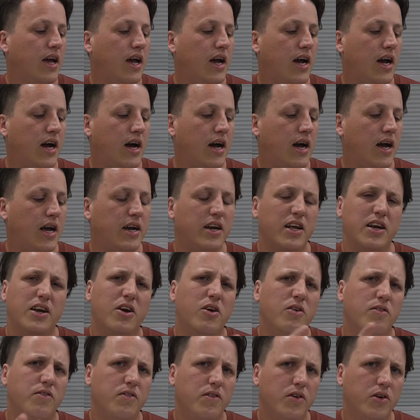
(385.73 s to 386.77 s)
And I
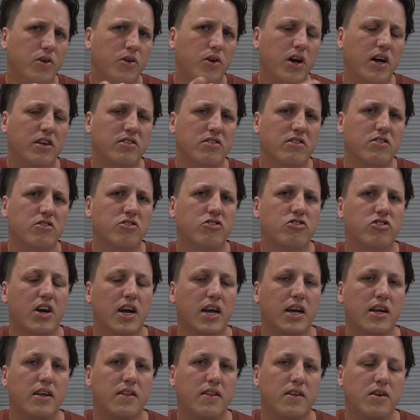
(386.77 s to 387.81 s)
know for you guys in
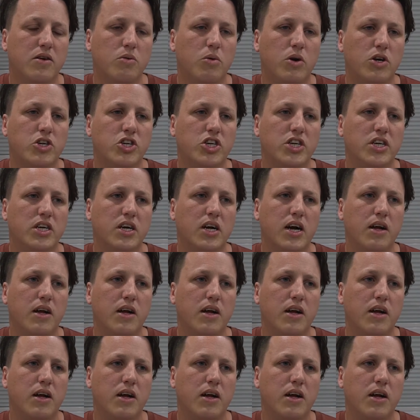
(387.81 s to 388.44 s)
Australia that are watching,